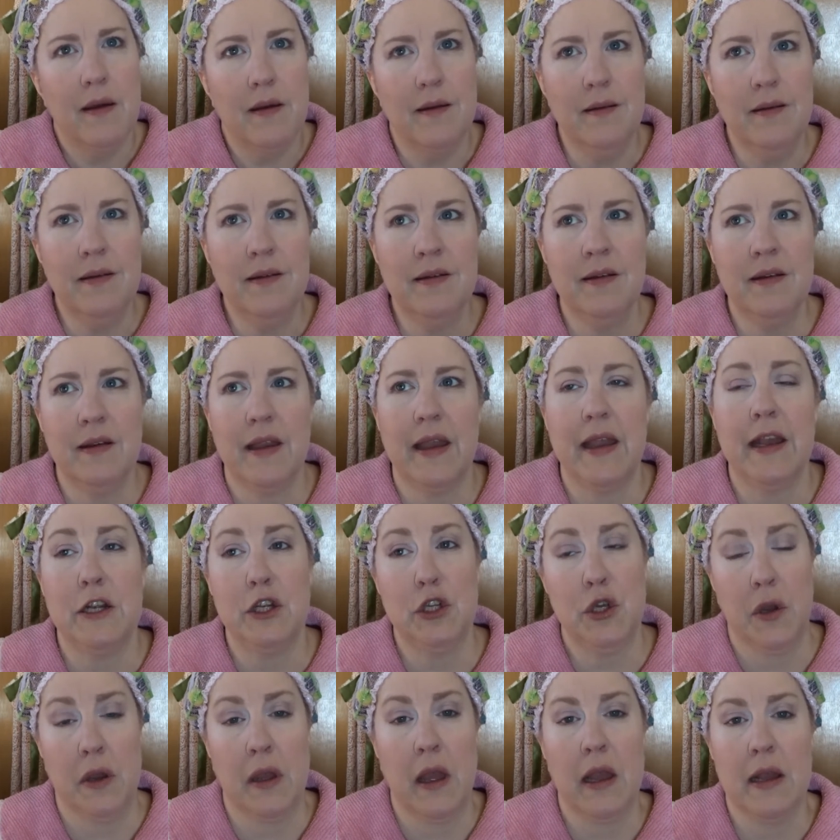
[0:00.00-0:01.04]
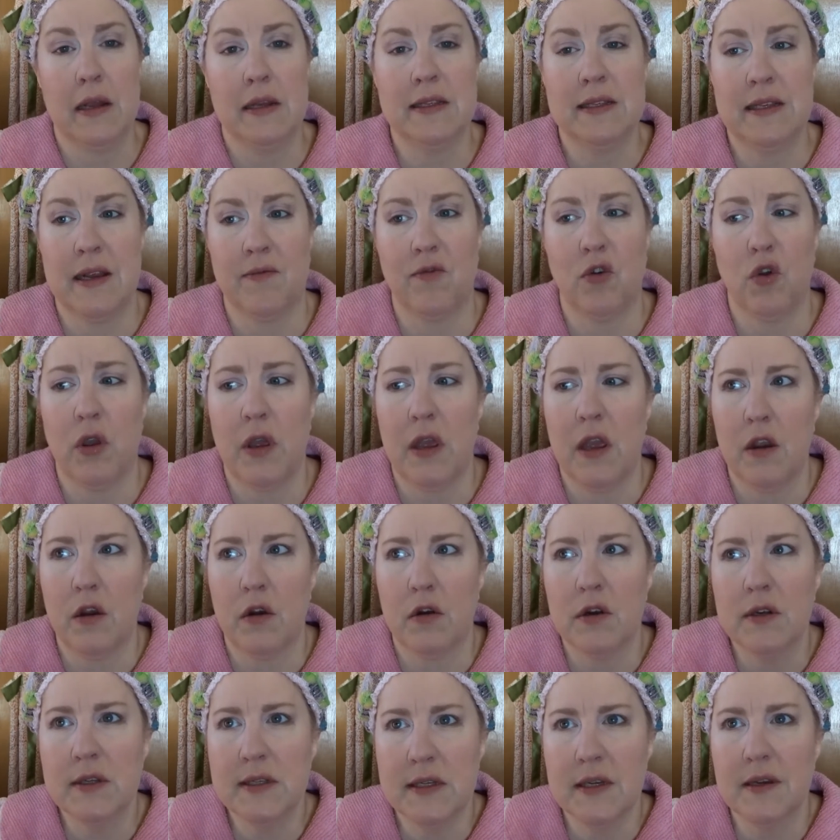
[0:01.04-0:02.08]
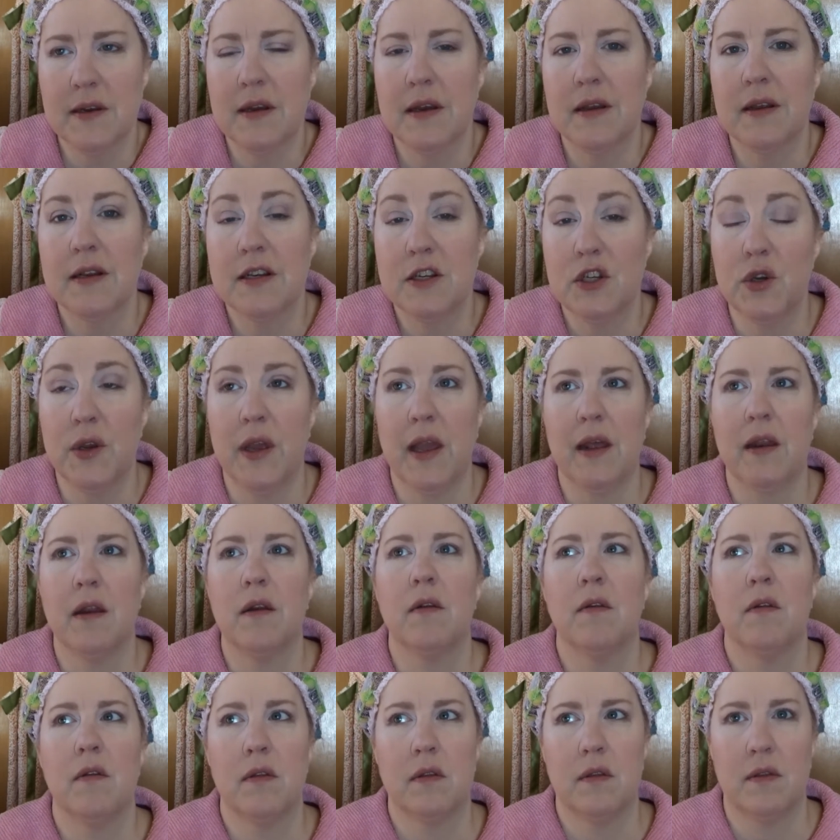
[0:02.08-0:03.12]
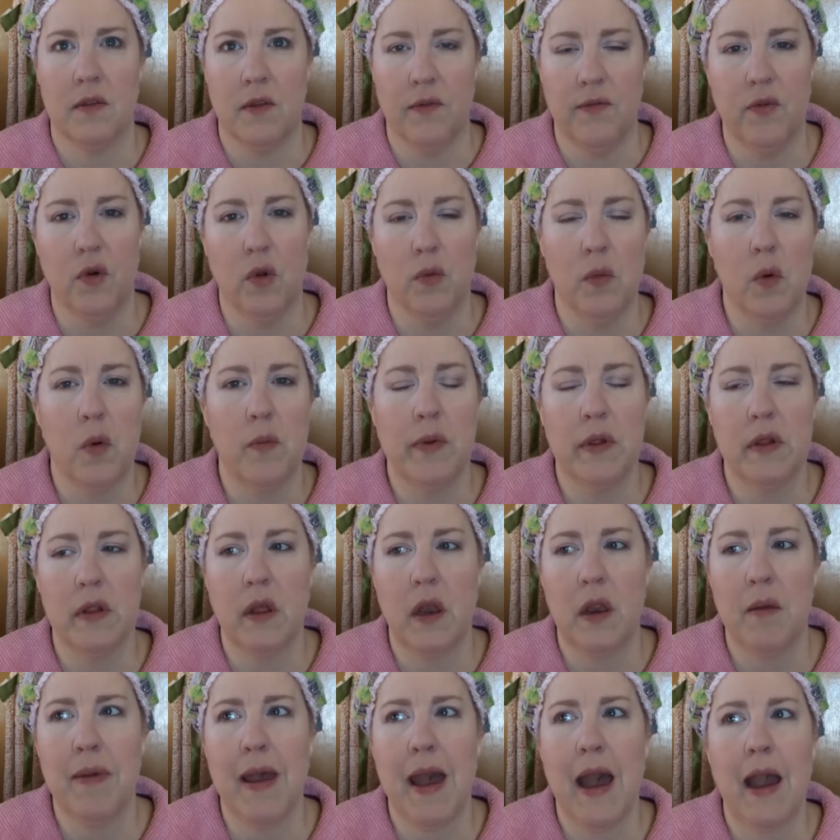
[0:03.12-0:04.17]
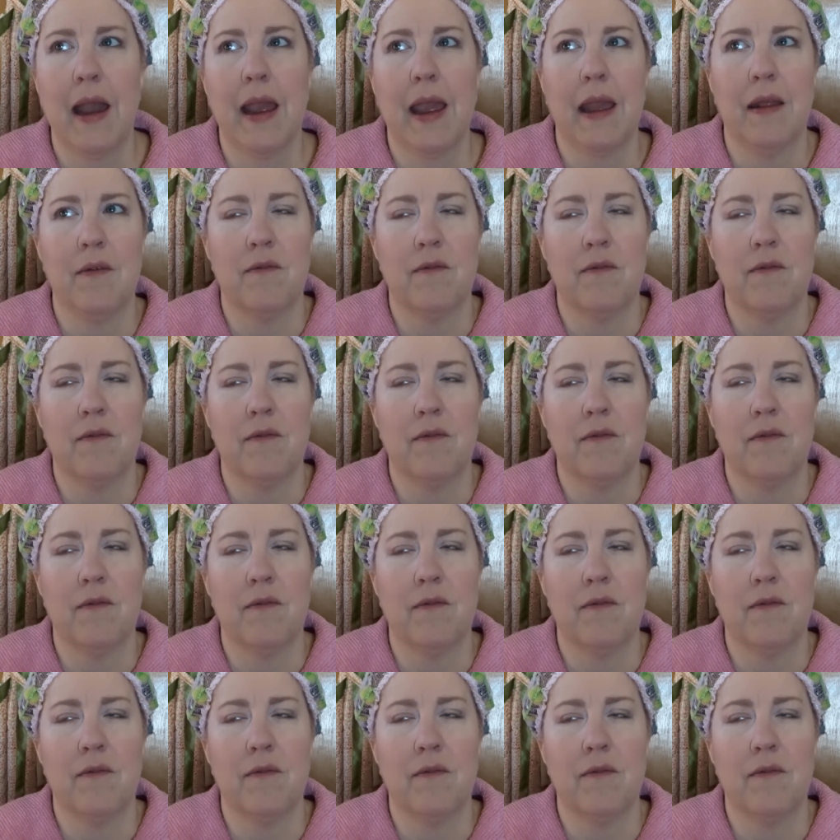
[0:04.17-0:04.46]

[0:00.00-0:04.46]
it took several years to get the full mobility back.